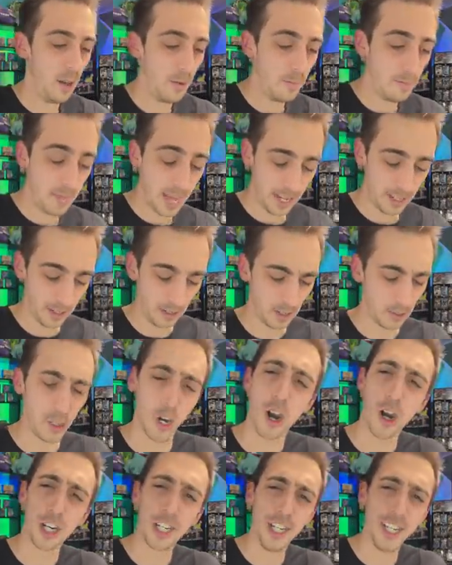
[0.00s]
Met
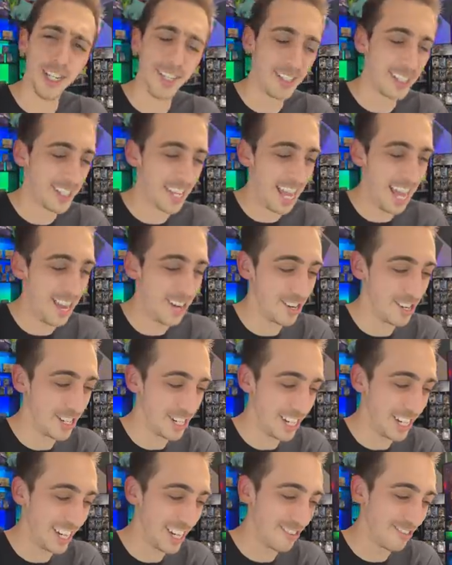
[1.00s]
Darkness
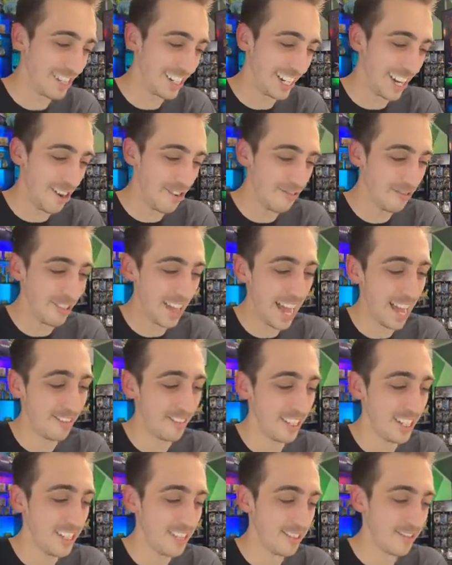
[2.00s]
Energy. Here we go.
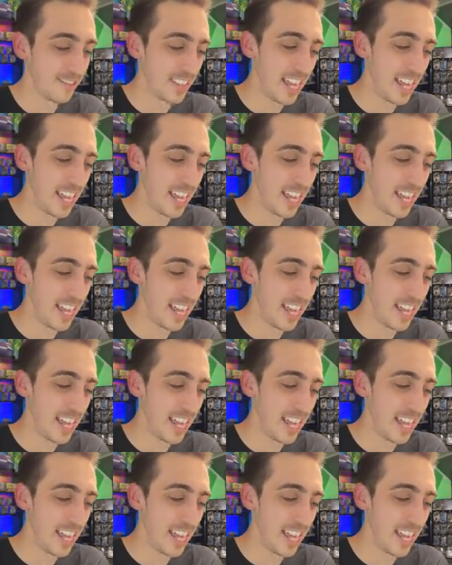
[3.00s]
Flaffy.